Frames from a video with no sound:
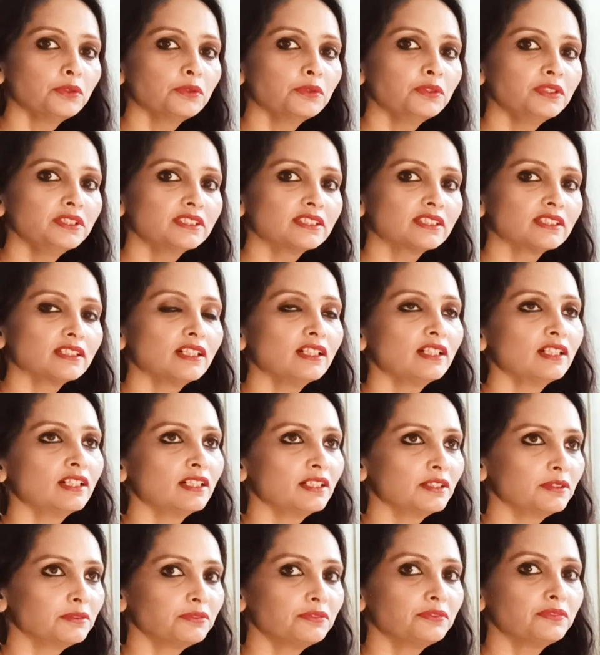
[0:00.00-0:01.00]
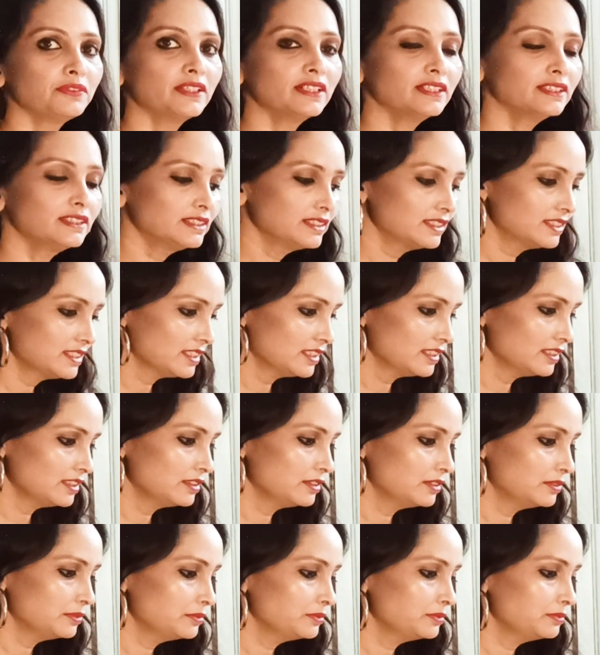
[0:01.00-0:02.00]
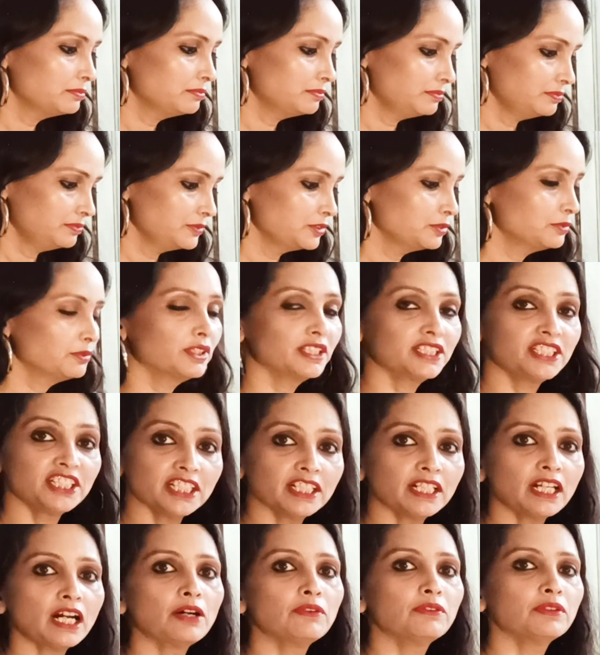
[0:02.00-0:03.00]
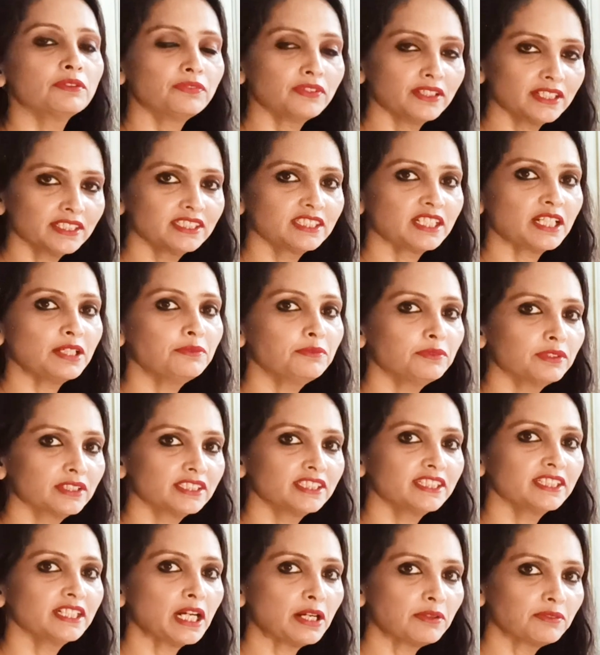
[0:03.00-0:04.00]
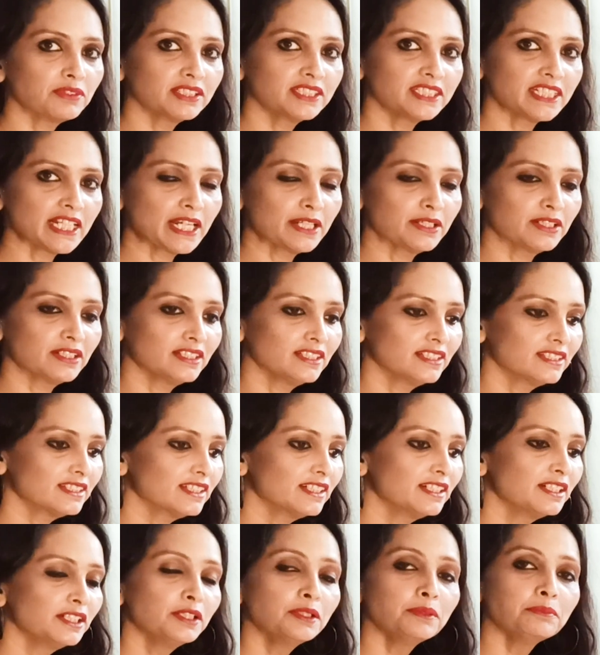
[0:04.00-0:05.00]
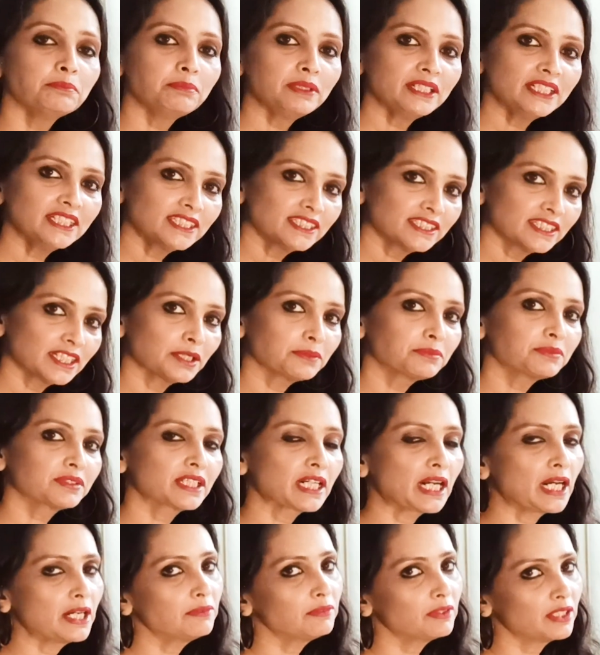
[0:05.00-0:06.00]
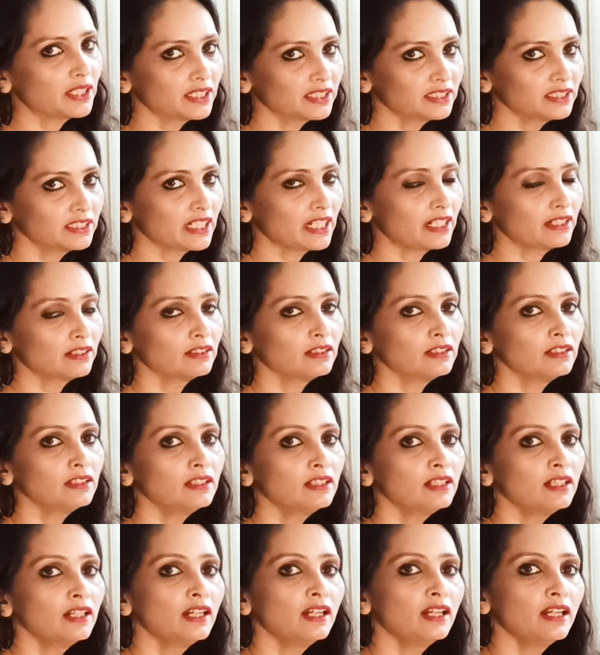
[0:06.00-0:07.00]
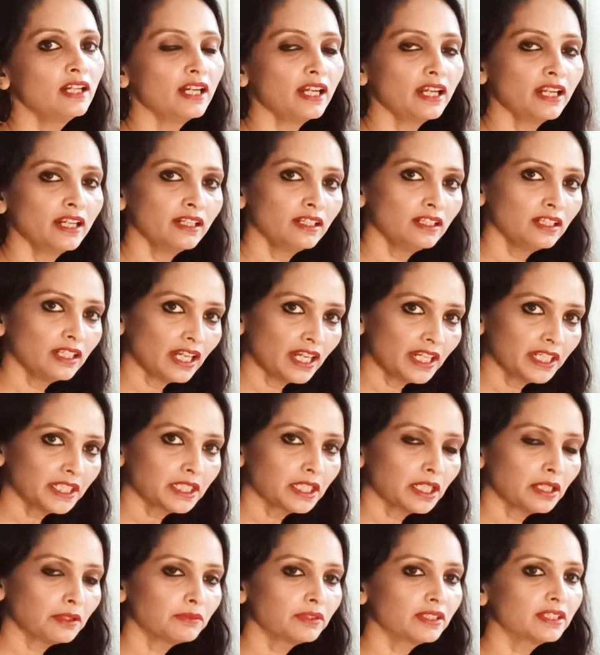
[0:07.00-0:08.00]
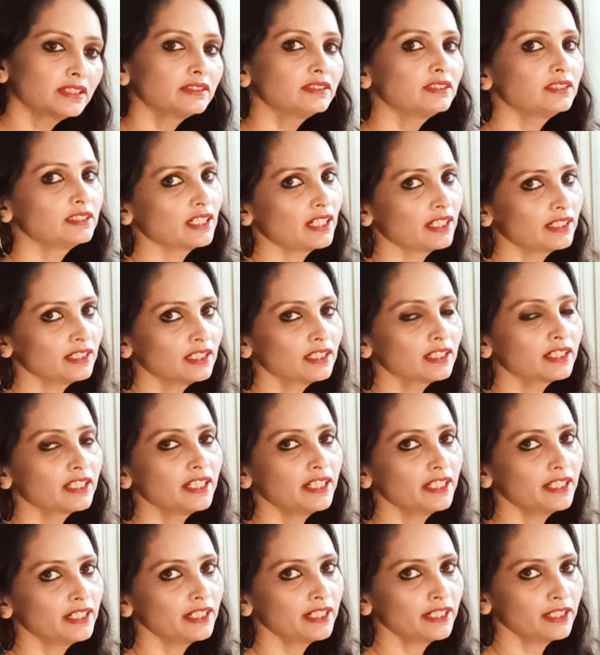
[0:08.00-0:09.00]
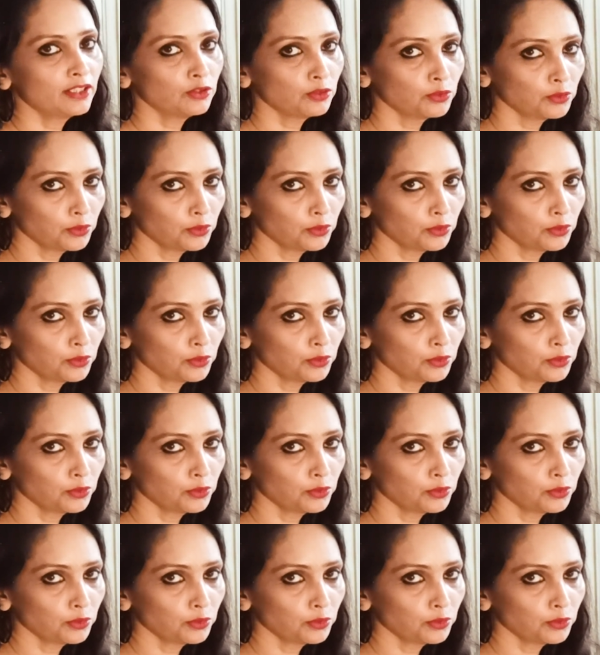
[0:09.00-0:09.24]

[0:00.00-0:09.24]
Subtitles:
Who is first time watching our channels, please subscribe our channel and like our channel Care and